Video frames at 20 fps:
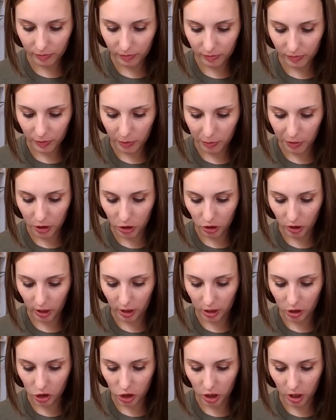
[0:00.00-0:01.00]
Let me try
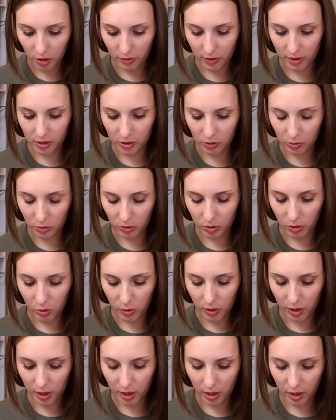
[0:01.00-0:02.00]
to share this real
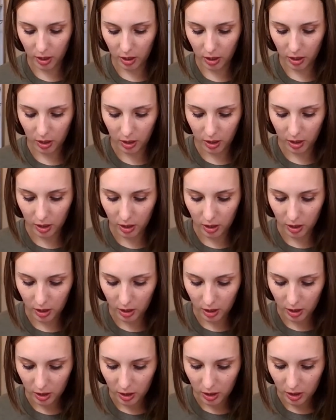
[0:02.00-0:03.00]
quick.
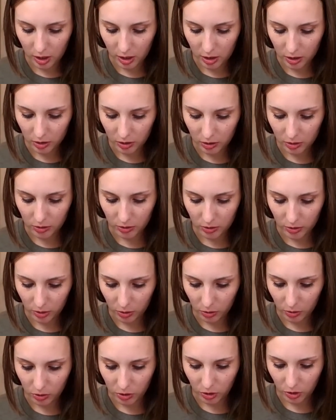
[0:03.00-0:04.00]

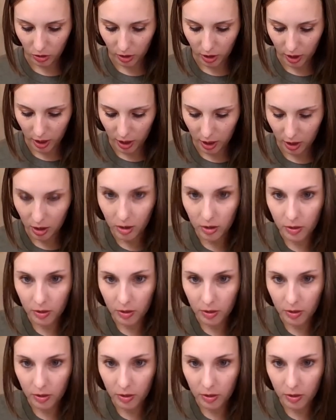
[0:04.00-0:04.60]
So sorry.